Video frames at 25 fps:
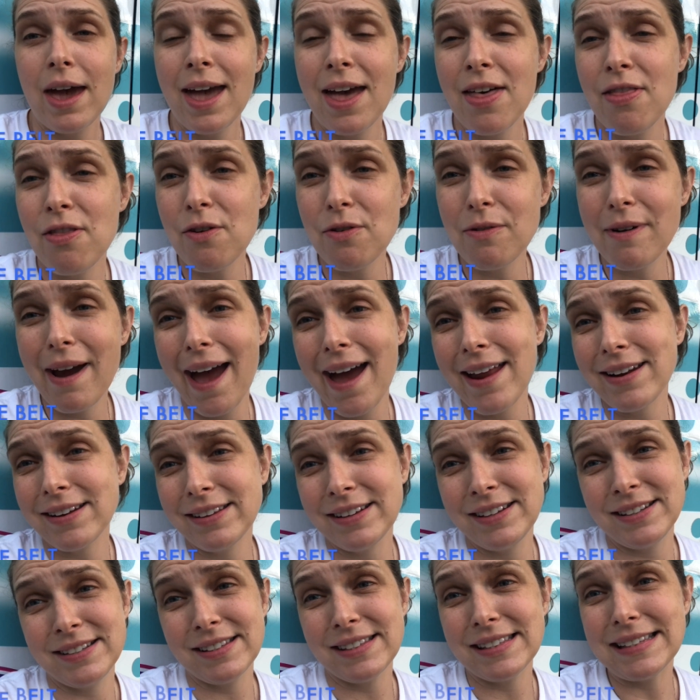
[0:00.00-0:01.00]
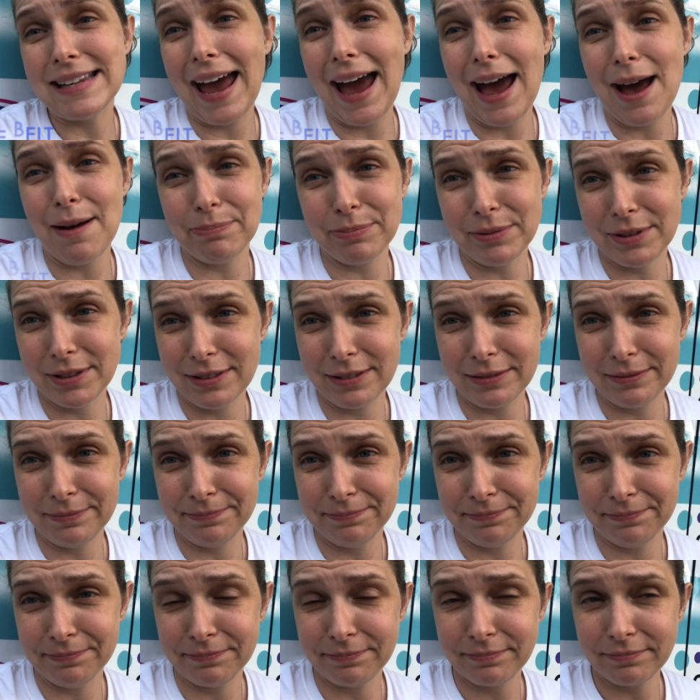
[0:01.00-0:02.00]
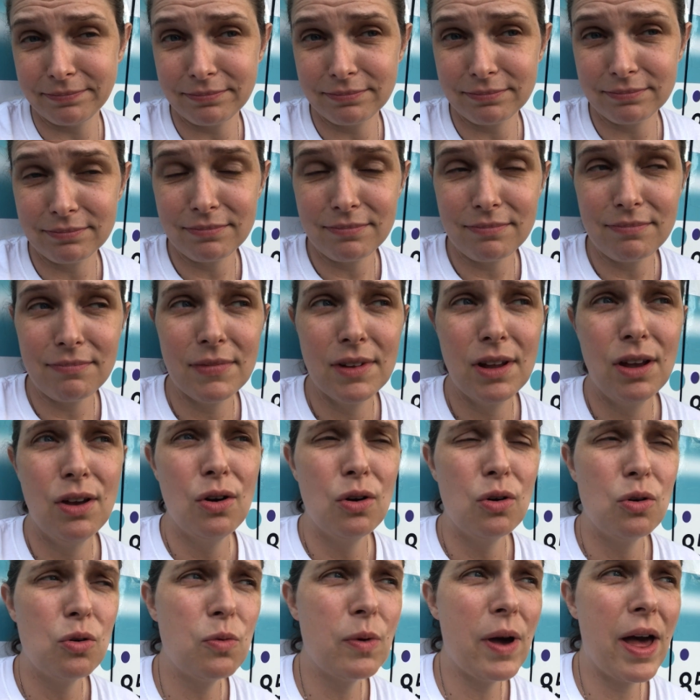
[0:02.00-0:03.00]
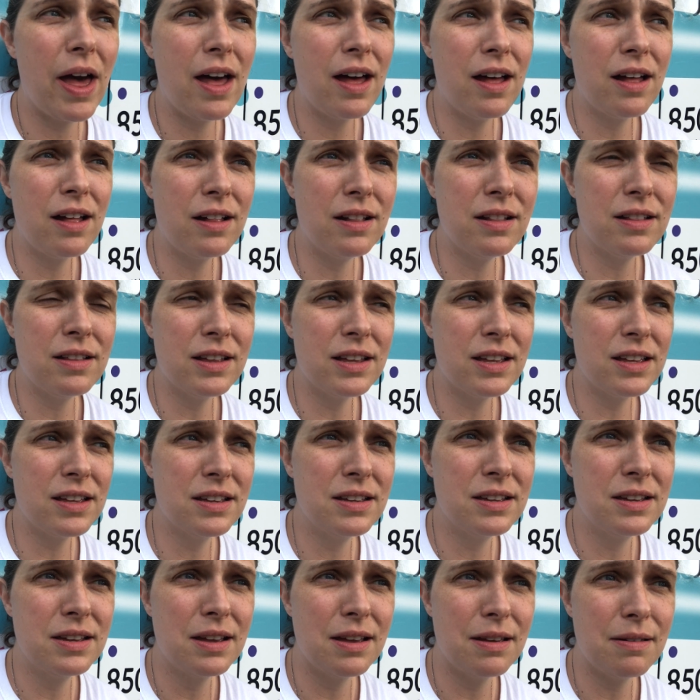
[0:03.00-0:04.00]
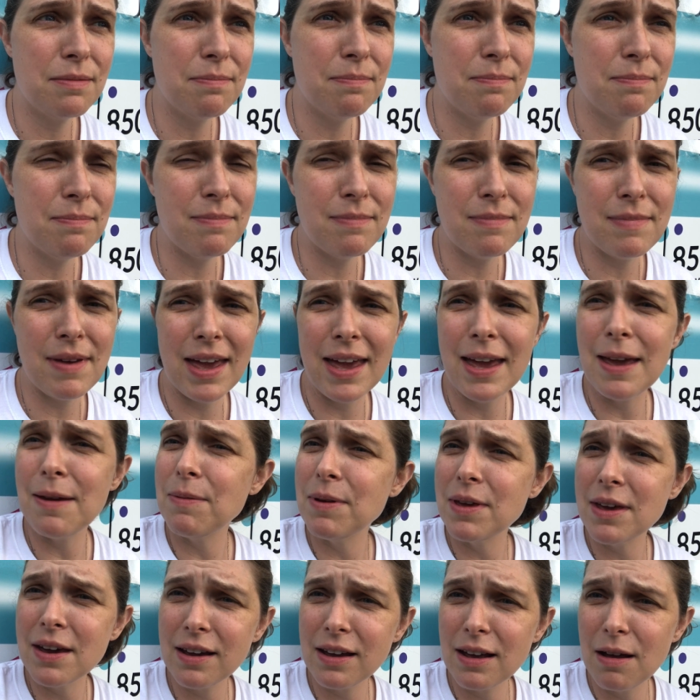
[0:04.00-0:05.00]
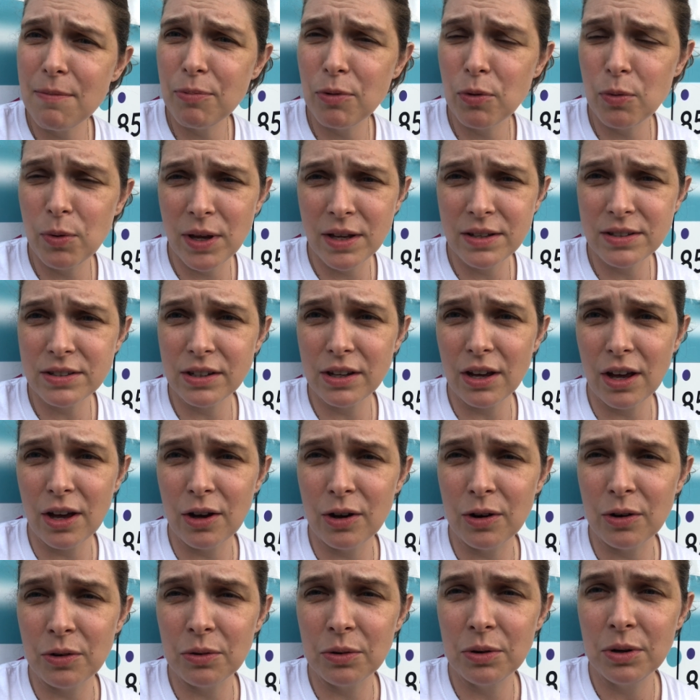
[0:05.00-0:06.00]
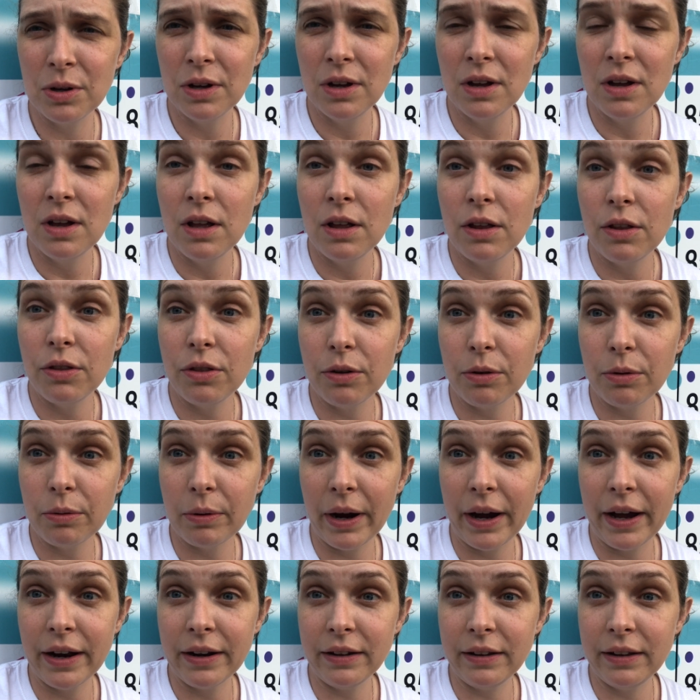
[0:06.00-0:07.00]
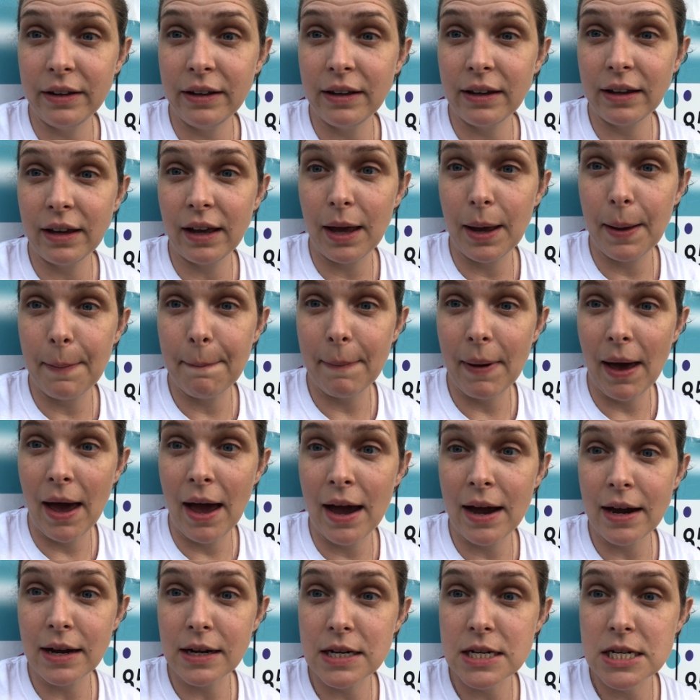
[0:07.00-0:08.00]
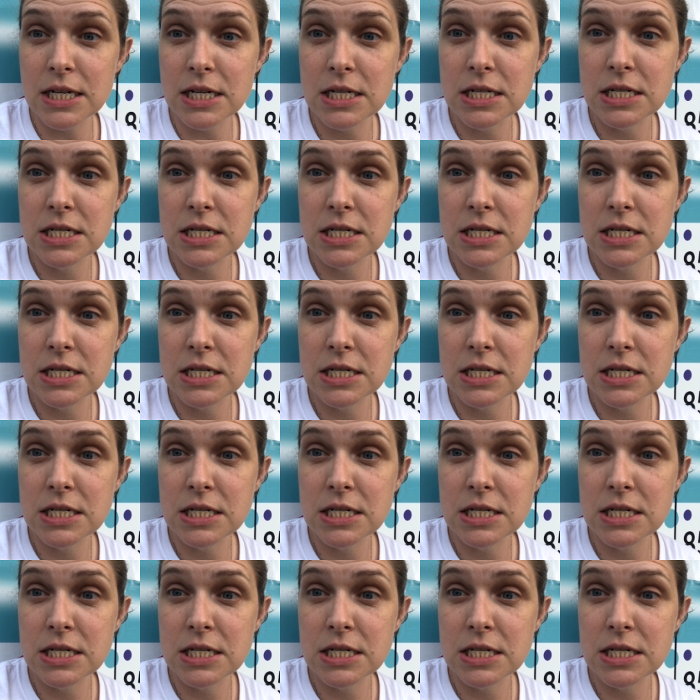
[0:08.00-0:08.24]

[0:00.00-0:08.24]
And the rattling stopped. Well, maybe a couple weeks ago, the rattling came back.